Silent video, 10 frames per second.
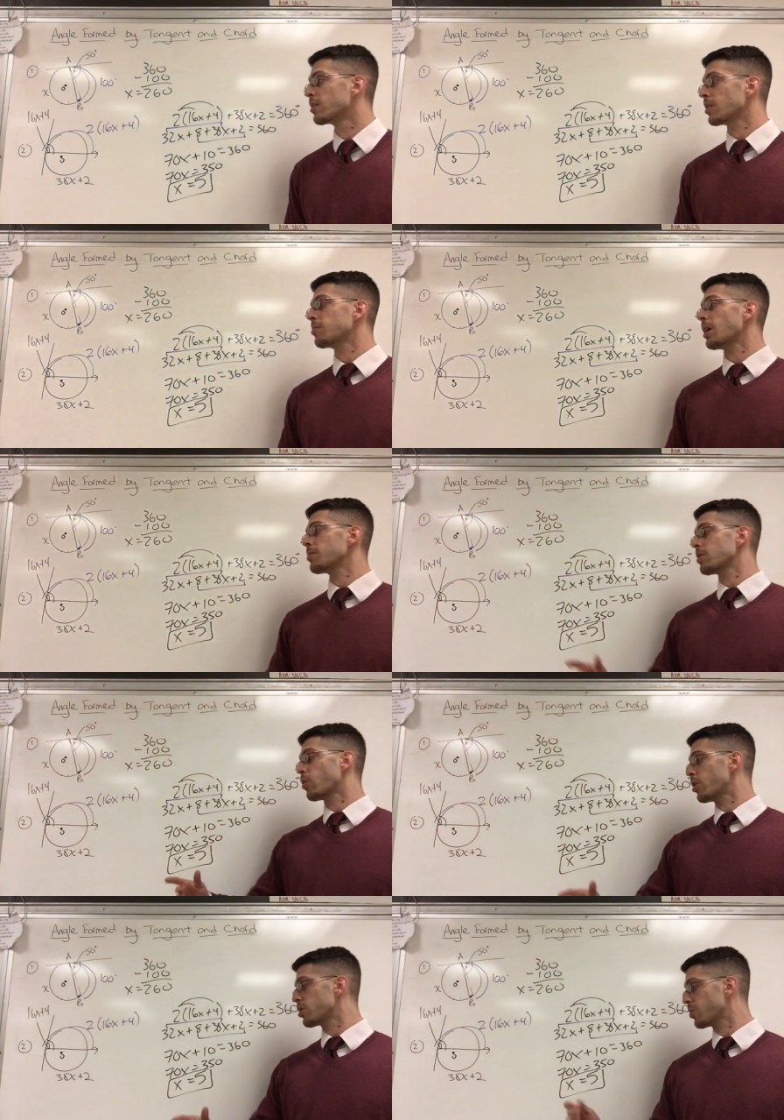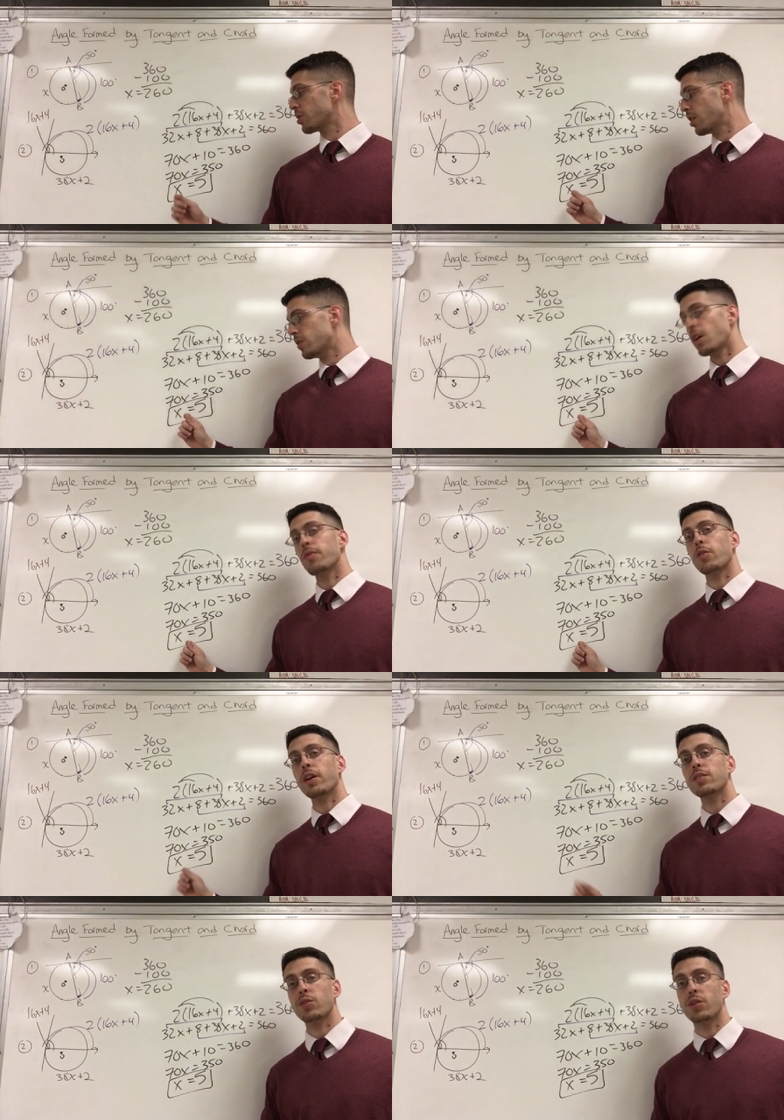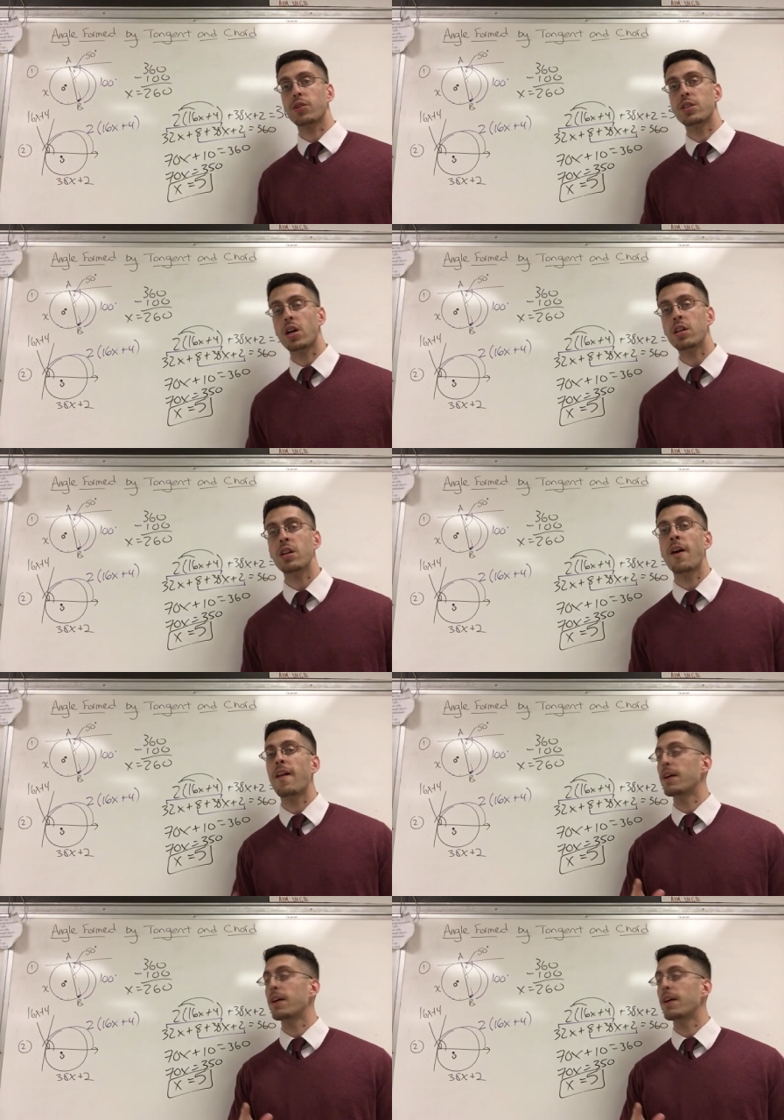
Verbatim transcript: Sometimes the question will say solve for x, so you're done.